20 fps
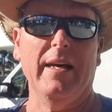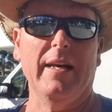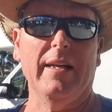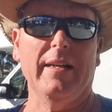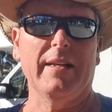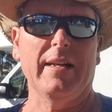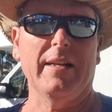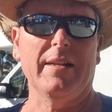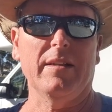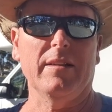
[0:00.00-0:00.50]

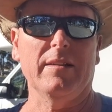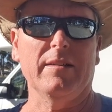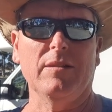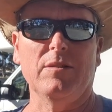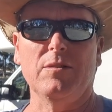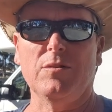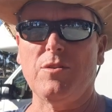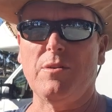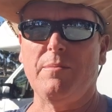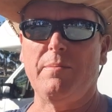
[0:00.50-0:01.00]
Had another
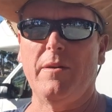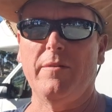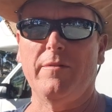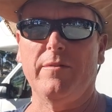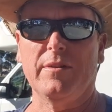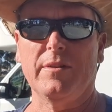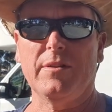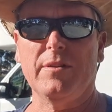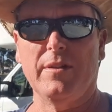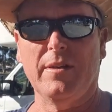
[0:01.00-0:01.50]
little trip
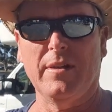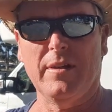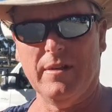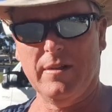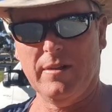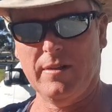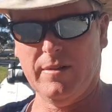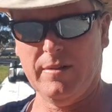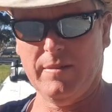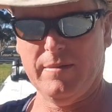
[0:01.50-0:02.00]
over into
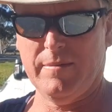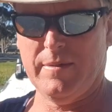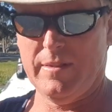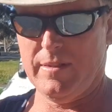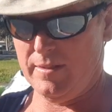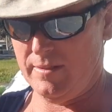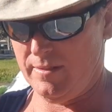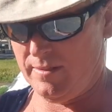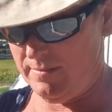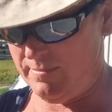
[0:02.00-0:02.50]

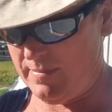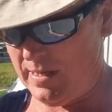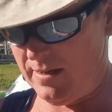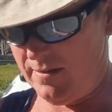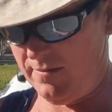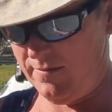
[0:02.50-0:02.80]
the